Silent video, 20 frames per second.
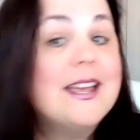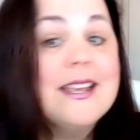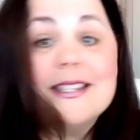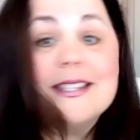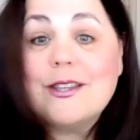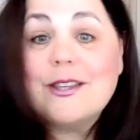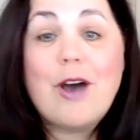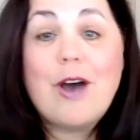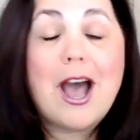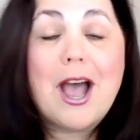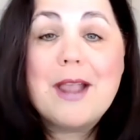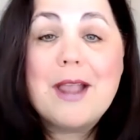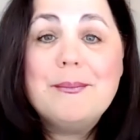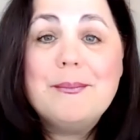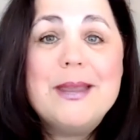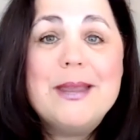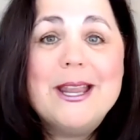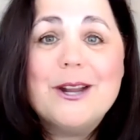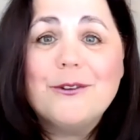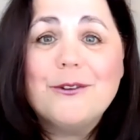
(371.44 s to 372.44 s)
So
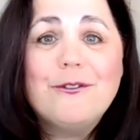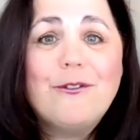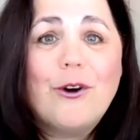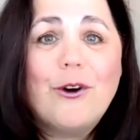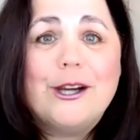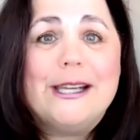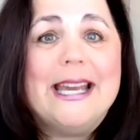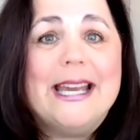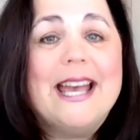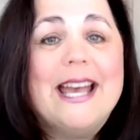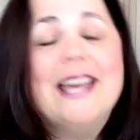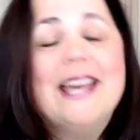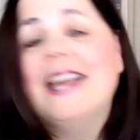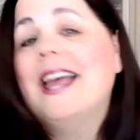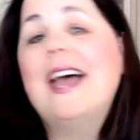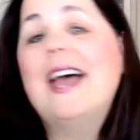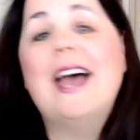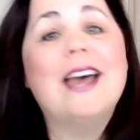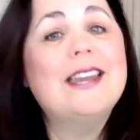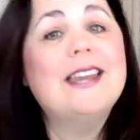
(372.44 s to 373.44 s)
I'm here for you,
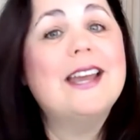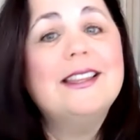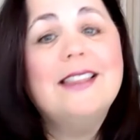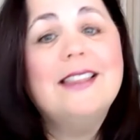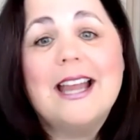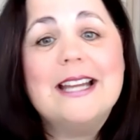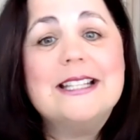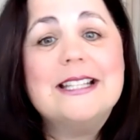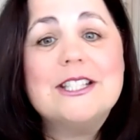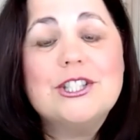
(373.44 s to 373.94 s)
and I'd like